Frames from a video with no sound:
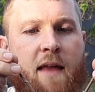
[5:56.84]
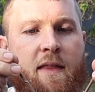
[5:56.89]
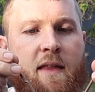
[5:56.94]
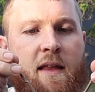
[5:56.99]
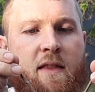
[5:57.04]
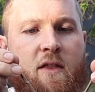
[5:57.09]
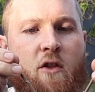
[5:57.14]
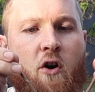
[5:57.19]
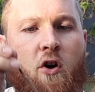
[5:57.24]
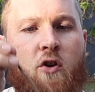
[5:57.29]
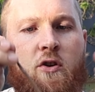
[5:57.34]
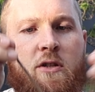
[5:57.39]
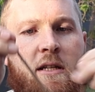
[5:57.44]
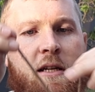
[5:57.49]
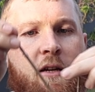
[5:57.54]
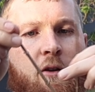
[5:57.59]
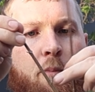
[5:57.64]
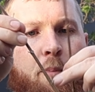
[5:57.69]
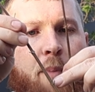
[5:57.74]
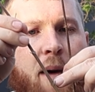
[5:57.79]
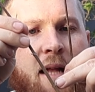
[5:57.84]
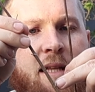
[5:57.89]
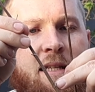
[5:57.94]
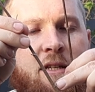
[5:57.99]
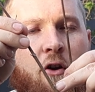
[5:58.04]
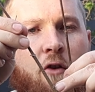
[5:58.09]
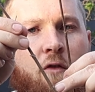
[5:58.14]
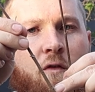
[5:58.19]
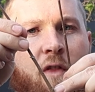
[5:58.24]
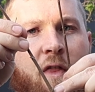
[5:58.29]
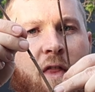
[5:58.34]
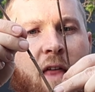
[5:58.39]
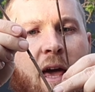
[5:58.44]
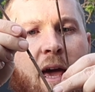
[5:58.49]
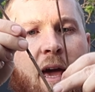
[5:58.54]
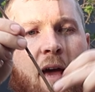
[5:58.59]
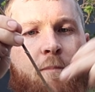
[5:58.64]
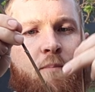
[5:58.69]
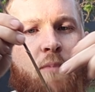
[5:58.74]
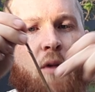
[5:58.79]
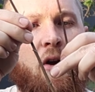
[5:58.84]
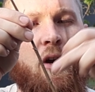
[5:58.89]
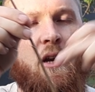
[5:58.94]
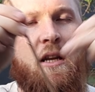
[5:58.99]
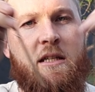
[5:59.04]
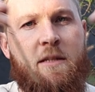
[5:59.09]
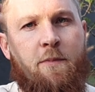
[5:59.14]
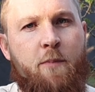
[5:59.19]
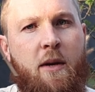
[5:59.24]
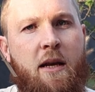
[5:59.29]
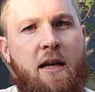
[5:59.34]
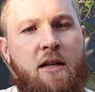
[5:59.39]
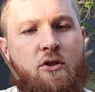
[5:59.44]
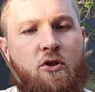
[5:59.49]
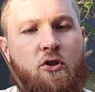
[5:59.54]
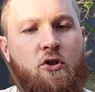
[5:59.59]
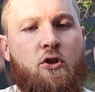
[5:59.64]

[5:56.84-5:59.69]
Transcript: And then those little buds over there are going to split into